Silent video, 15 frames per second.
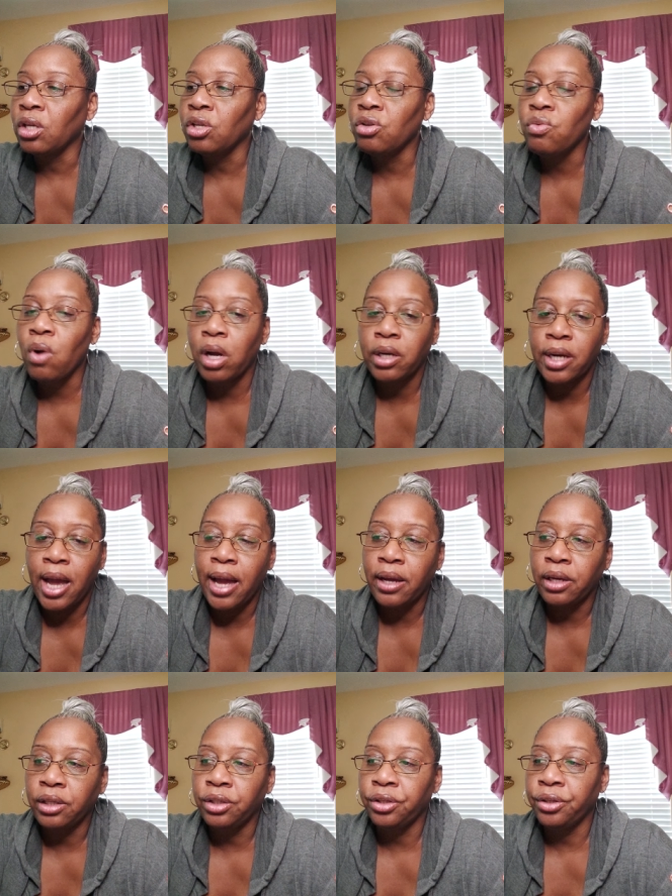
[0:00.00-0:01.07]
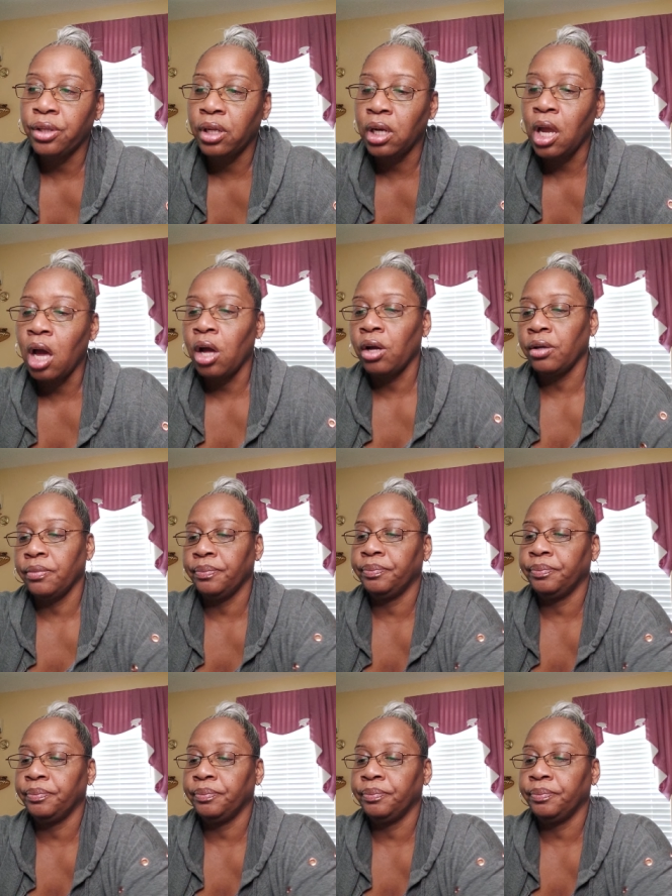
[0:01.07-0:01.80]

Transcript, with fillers: you are not under the law.